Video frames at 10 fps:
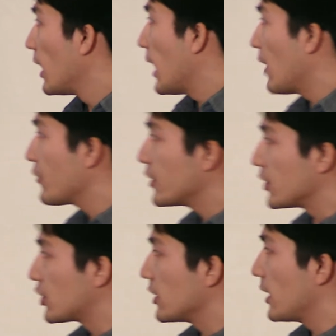After
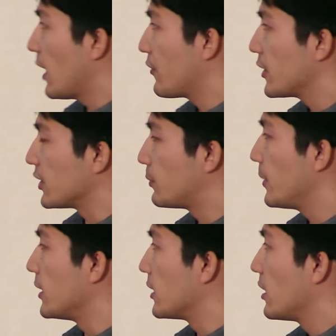the
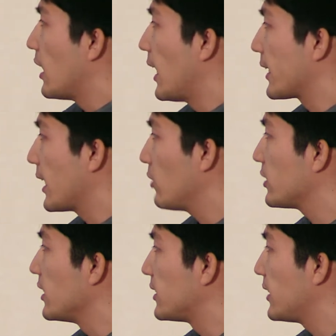spin, I count
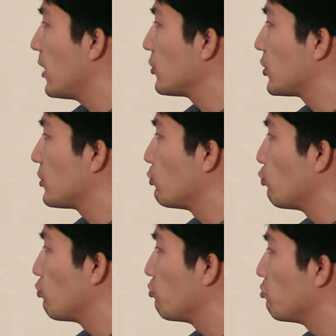the cells
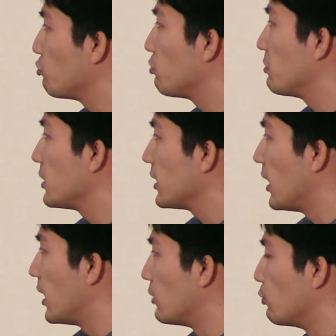
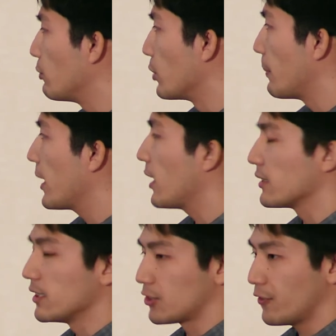remain
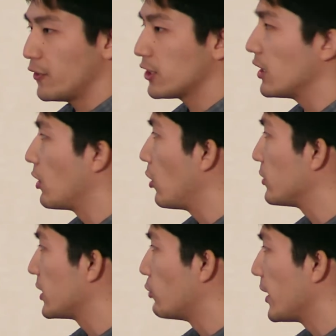on the surface
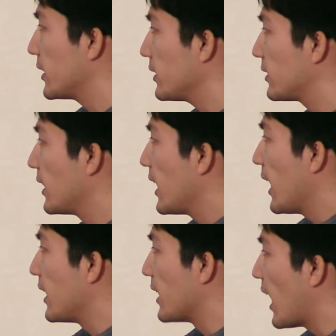along the radius,
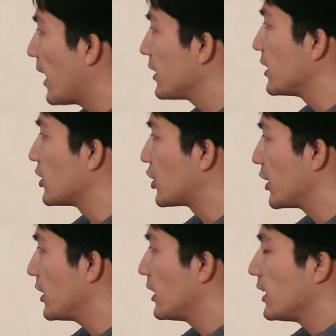and the higher the
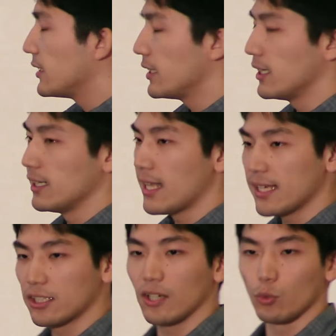shear, the
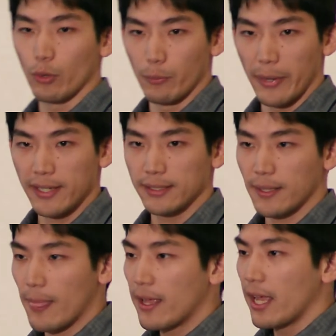less cell will remain.
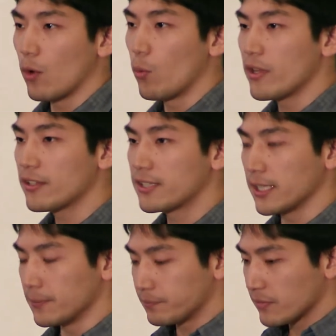And with
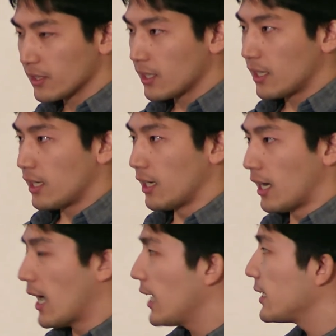the
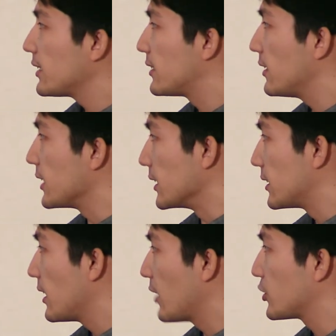highly studied
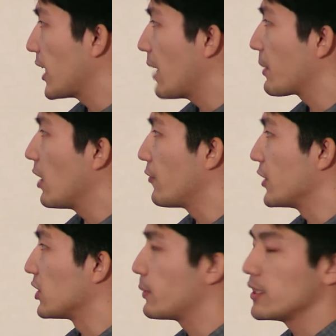hydrodynamic of
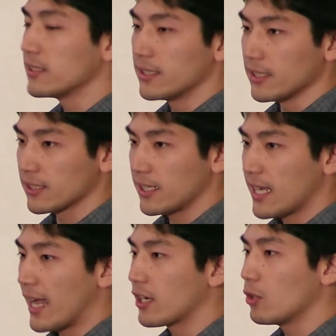the spinning disk,
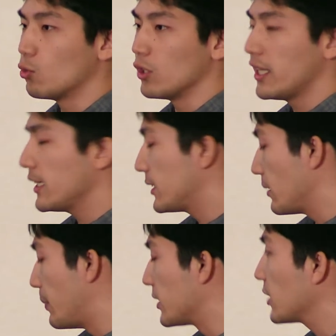I can relate
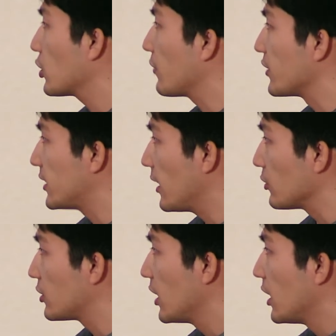the position of the
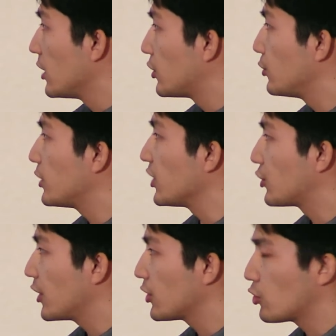cells to the
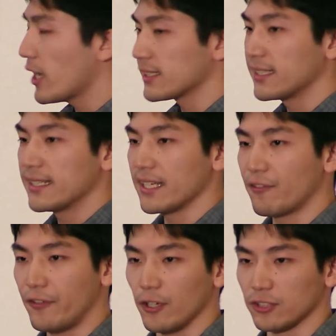shear stress
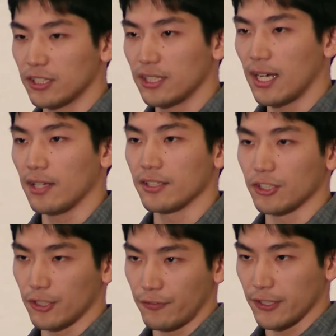they felt on the
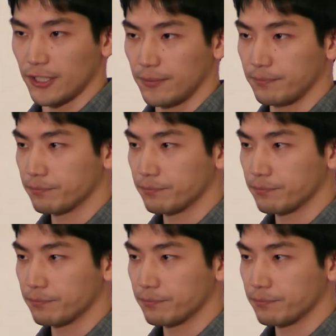surface.